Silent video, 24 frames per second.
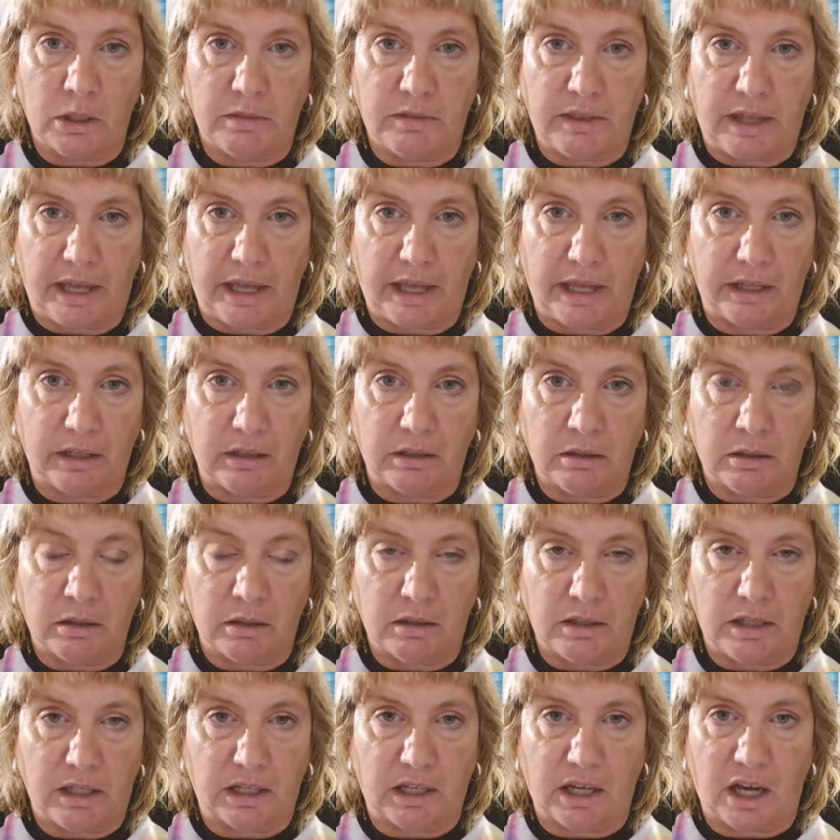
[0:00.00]
that
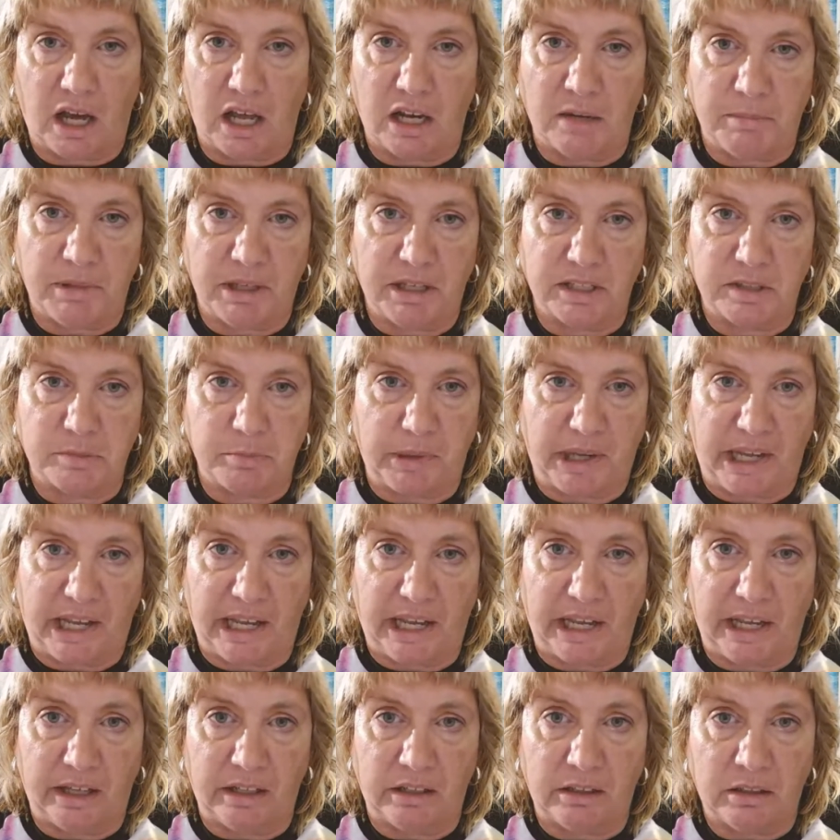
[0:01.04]
the economy is
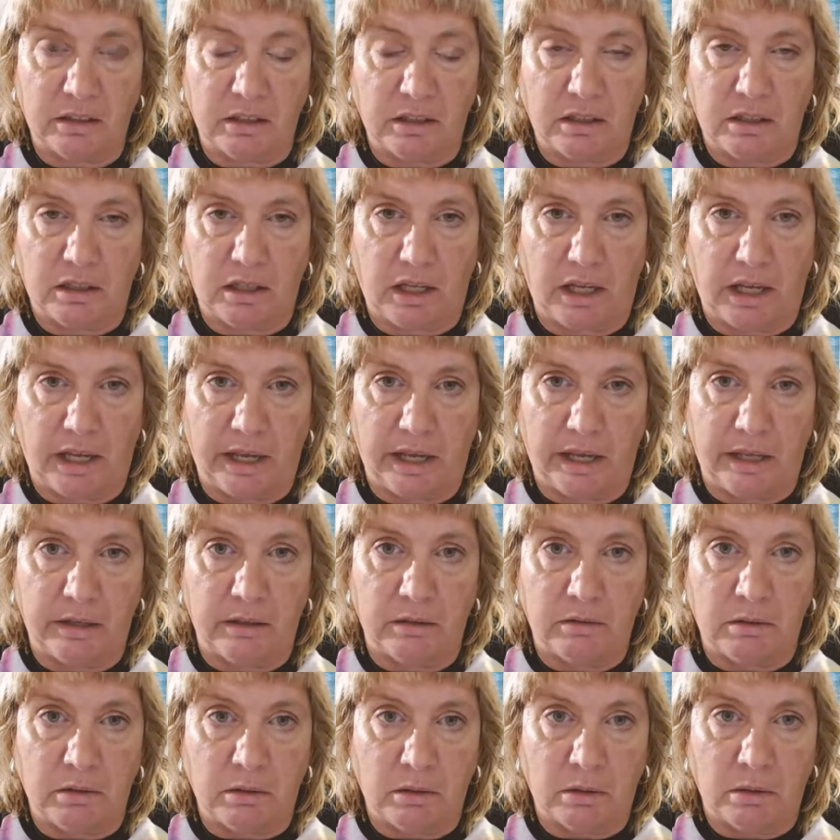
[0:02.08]
bad
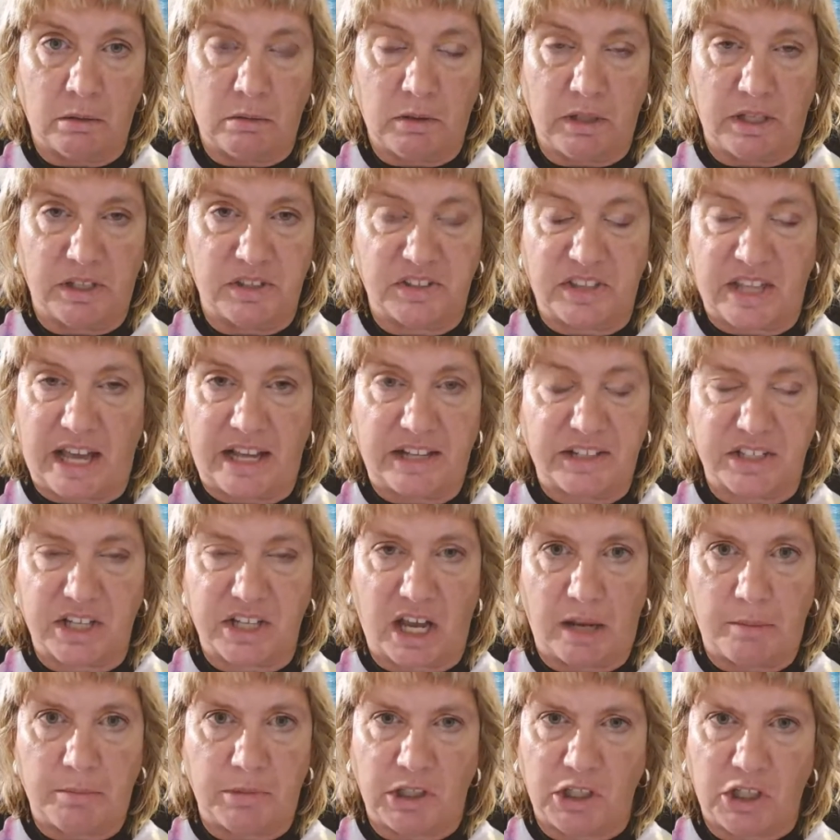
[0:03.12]
and it's that
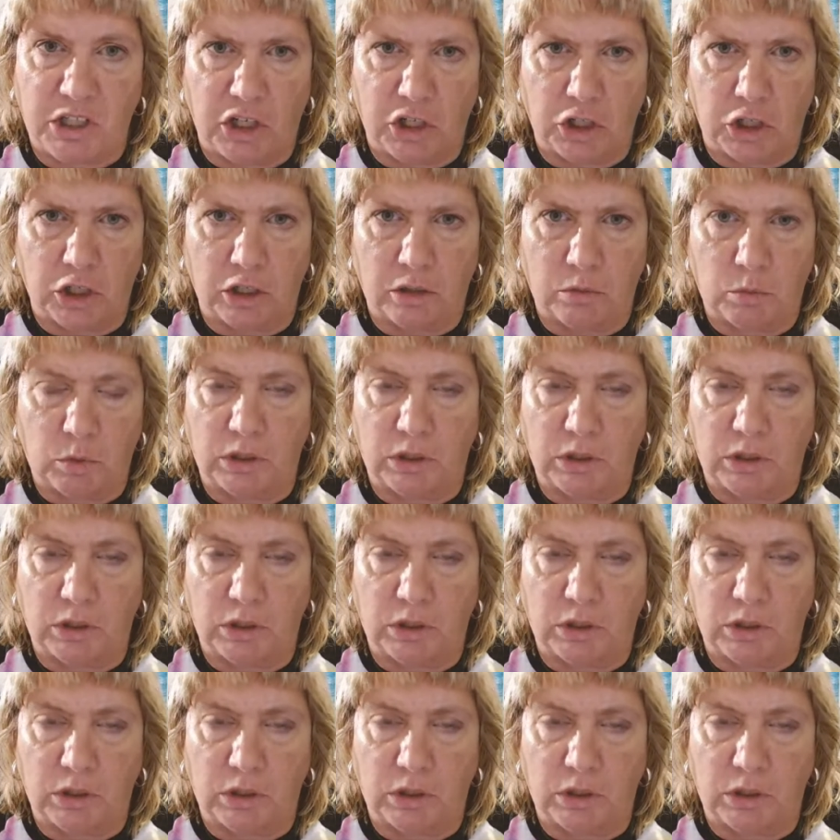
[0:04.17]
time of year.